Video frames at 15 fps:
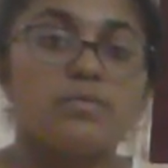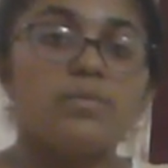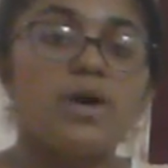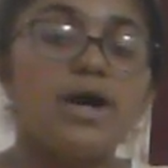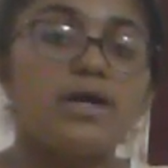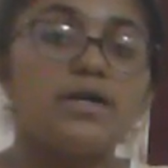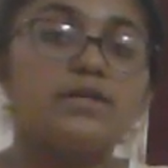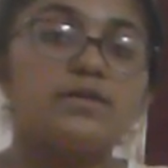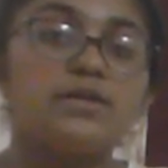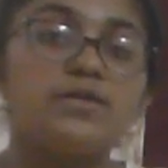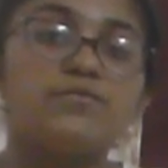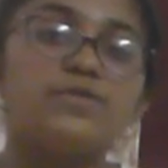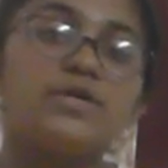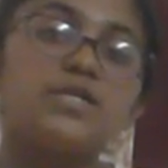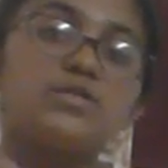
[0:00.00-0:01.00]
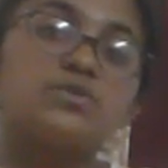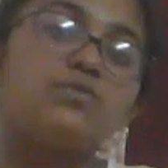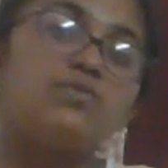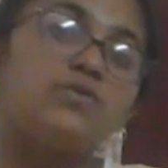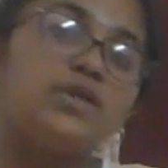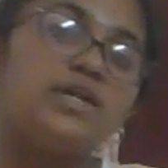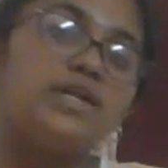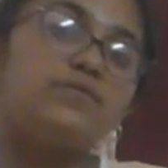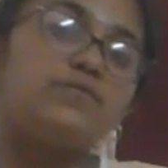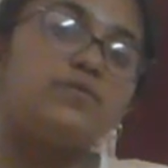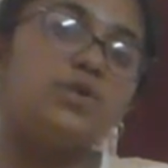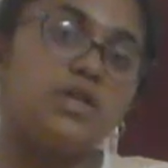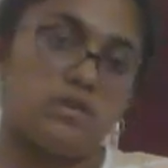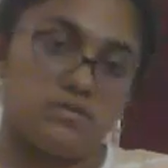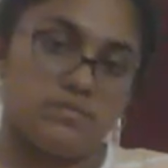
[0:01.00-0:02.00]
But if it is fully
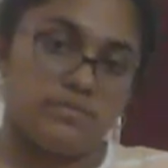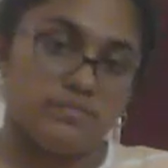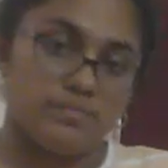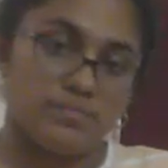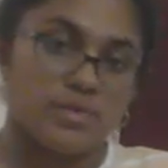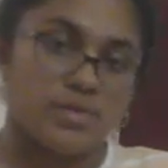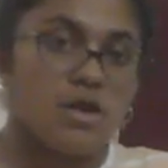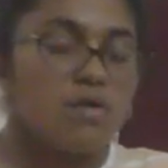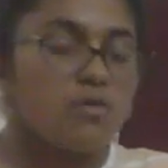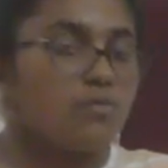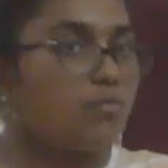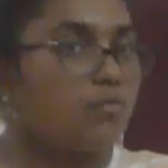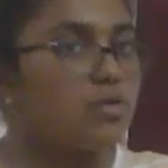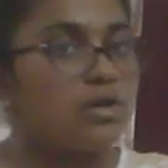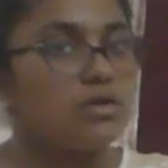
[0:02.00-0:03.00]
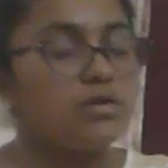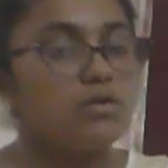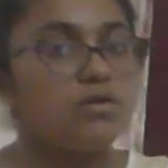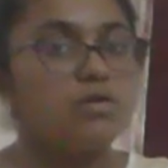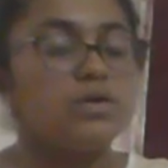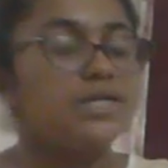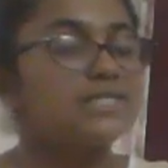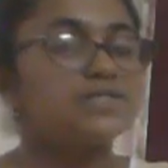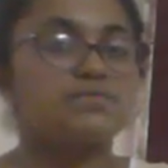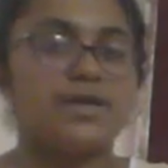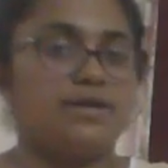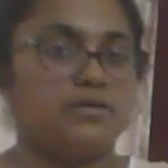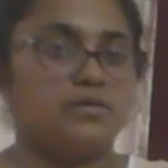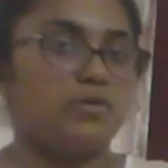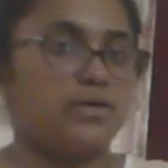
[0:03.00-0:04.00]
wool, it's
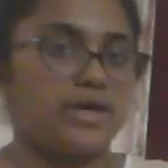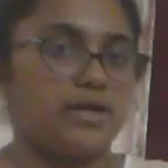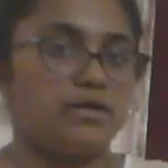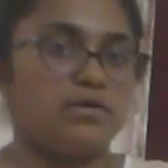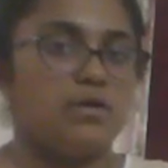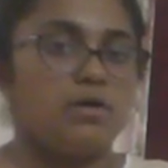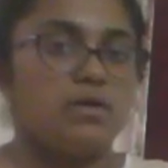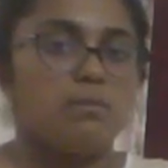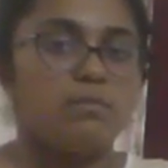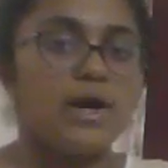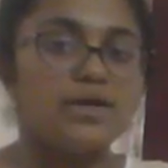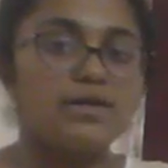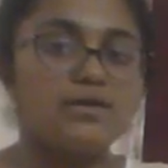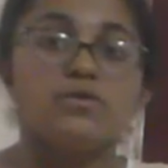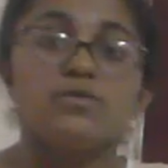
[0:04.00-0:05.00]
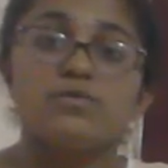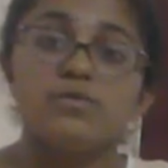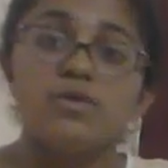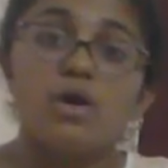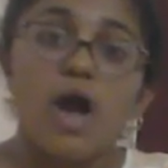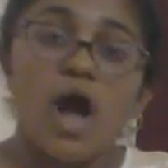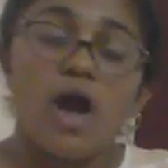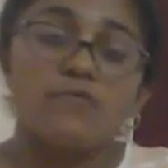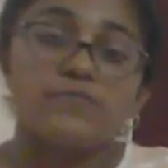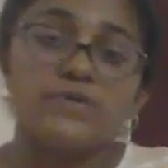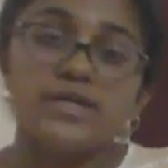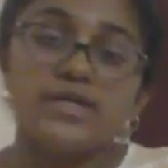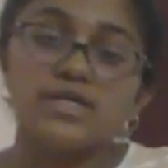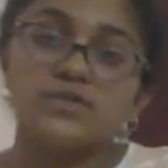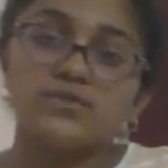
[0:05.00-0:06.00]
fine, okay. But
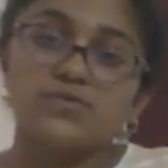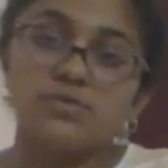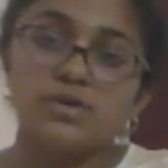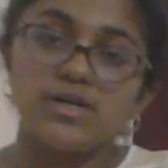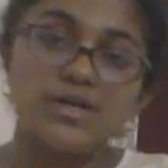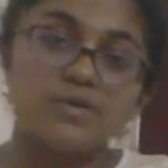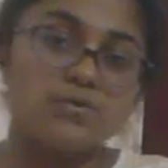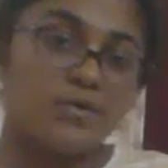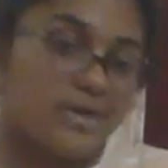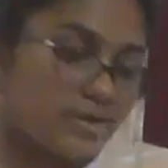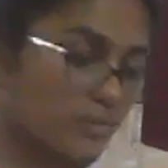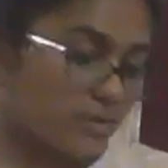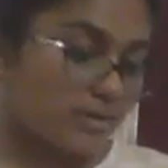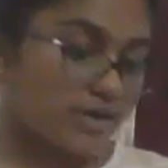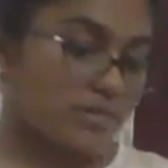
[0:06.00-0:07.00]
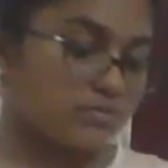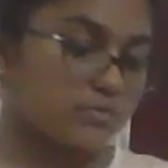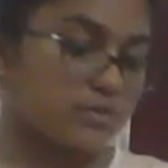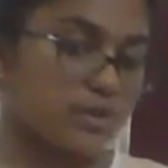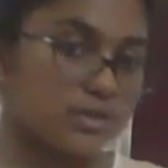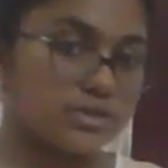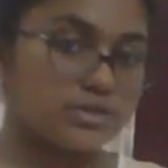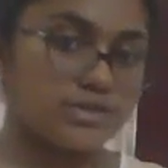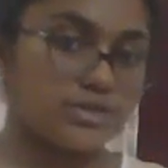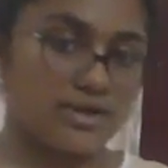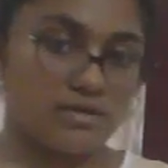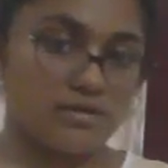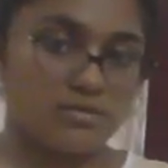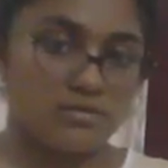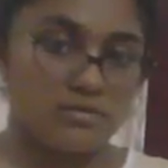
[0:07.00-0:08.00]
after it is fully wool, it will become this
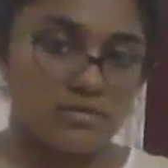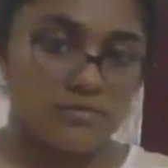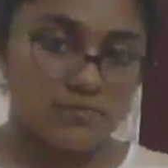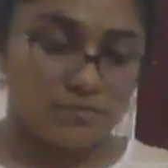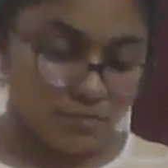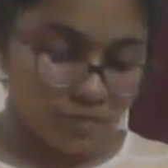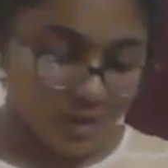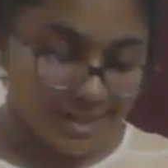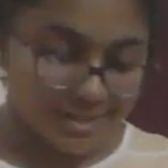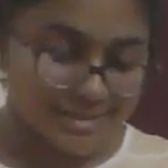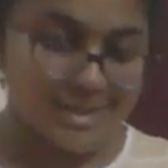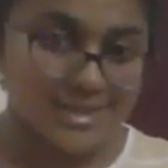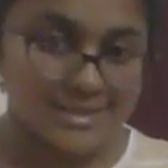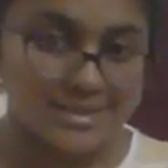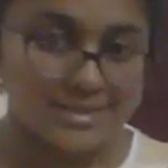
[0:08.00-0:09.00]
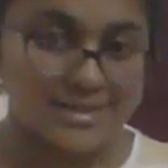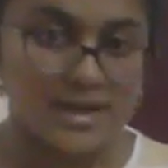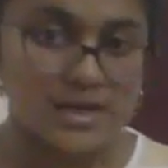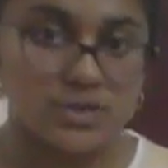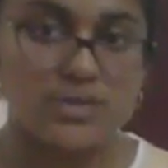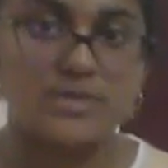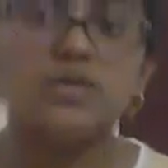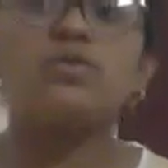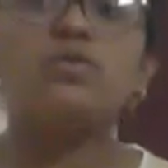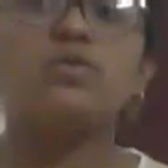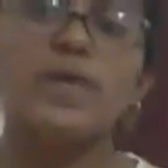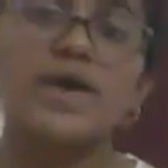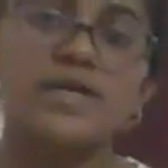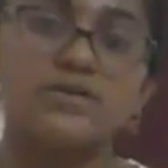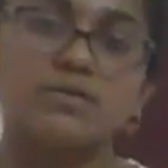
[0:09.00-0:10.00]
thick. Fully this thick sweater
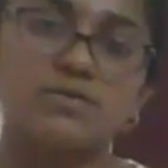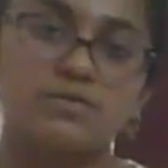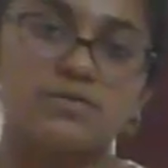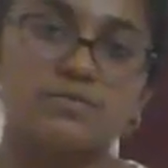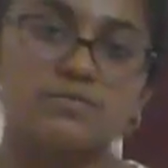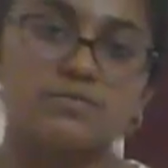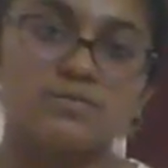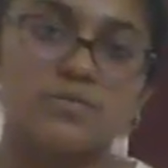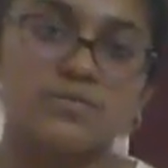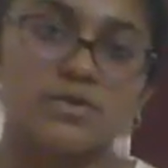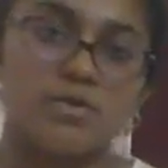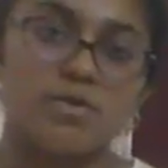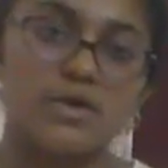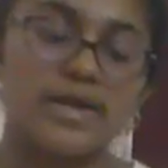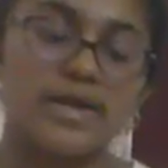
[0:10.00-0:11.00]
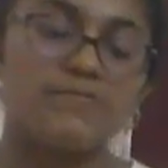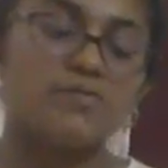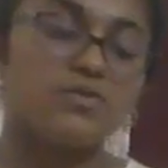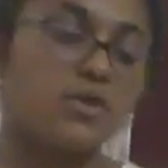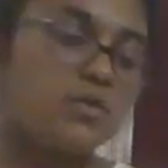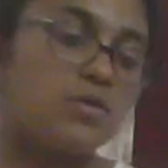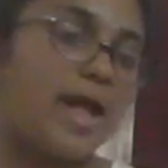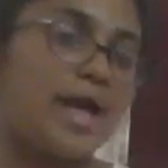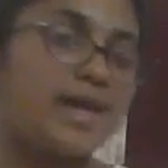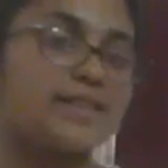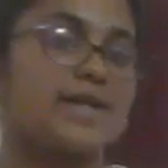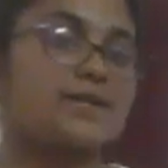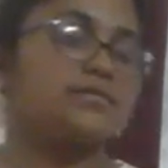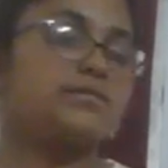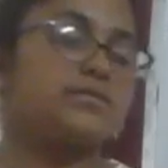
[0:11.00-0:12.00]
who wears? Okay, if you will wear
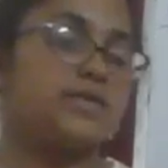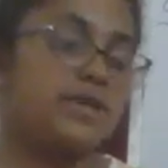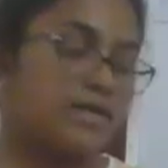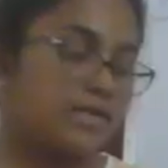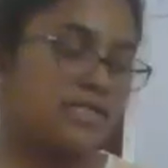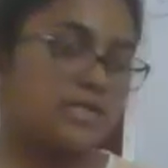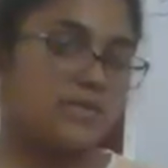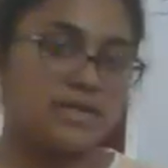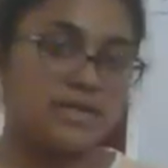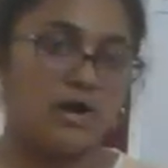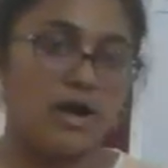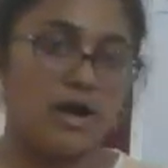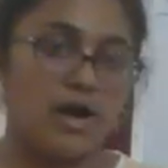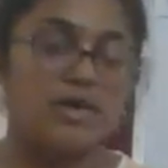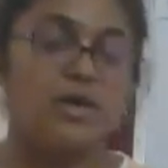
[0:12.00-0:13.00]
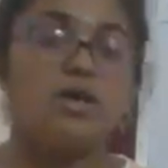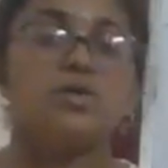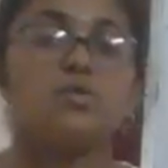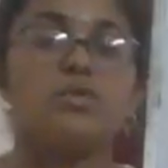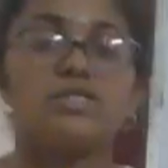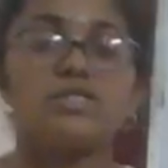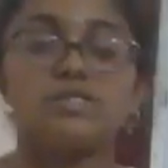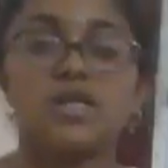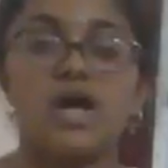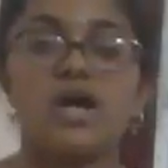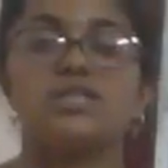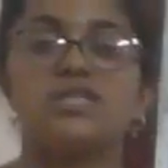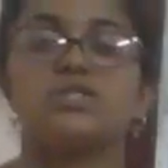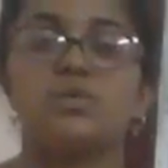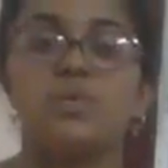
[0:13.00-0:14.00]
that thick sweater, you will
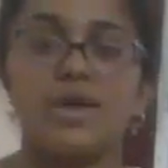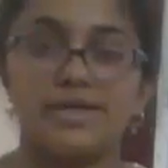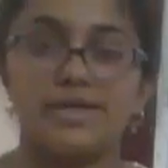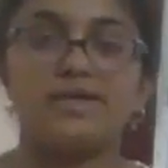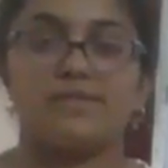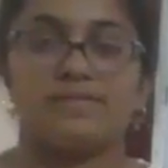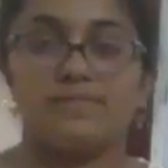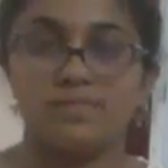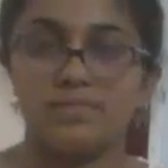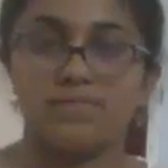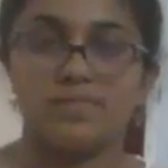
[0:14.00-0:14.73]
start sweating.